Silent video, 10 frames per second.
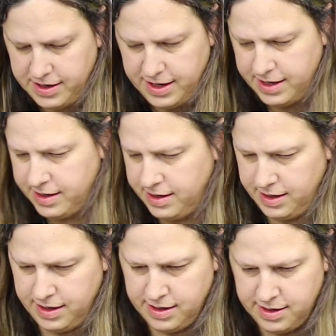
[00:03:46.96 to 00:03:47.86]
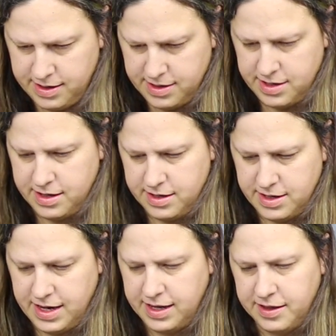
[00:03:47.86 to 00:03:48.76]
ahead and
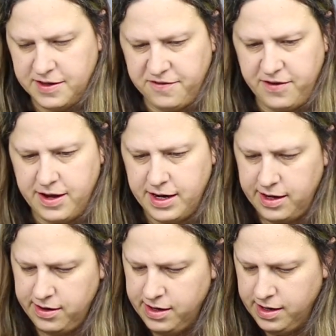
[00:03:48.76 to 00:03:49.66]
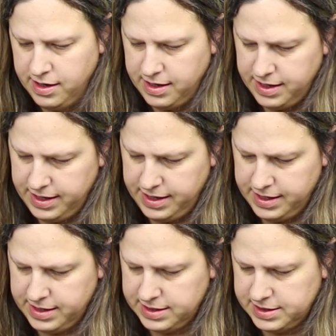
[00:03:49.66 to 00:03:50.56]
taken this fan out,
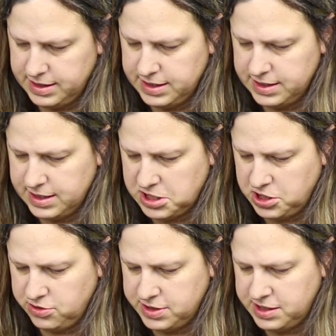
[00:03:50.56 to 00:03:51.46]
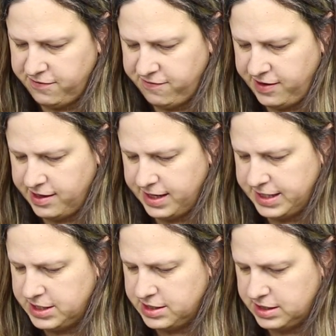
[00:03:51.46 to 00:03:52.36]
and since it's such a noisy fan, I
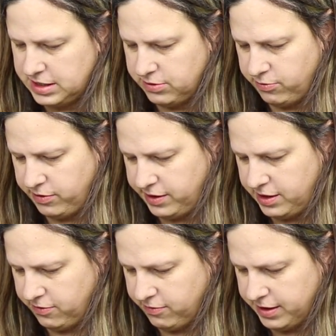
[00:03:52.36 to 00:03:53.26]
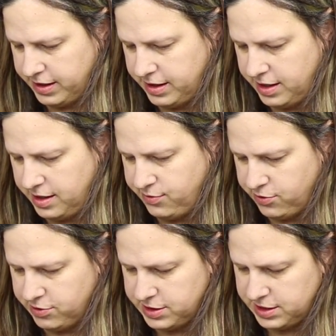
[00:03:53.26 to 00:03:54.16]
just really don't want it
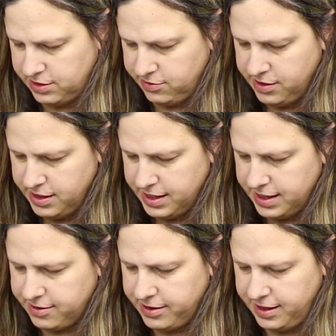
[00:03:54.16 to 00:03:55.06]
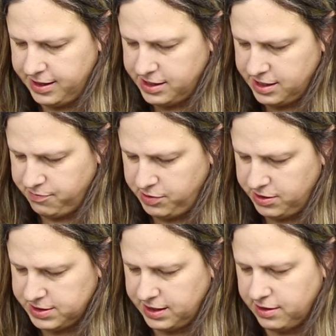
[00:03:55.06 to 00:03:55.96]
anymore, so I'm going to end up
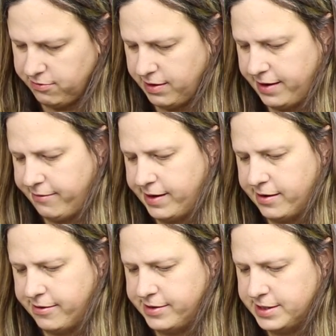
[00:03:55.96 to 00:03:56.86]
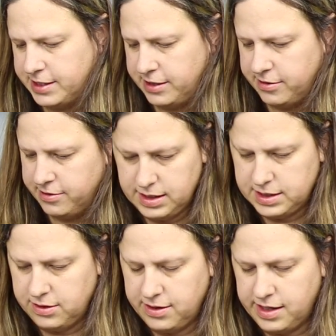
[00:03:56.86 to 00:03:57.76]
using the wiring harness here.
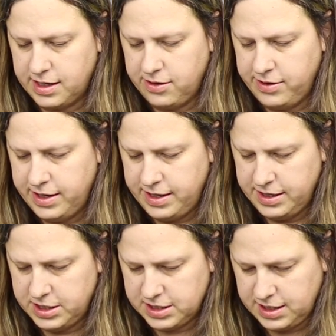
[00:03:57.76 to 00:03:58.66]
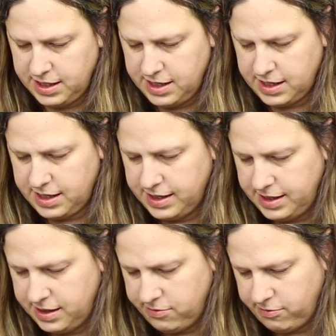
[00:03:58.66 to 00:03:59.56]
So I'm going to go ahead and just kind of cut
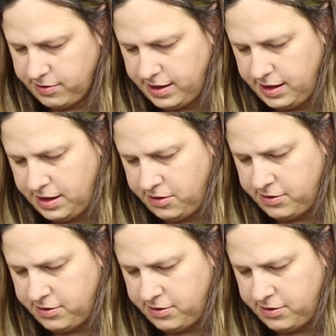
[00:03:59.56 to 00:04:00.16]
it right here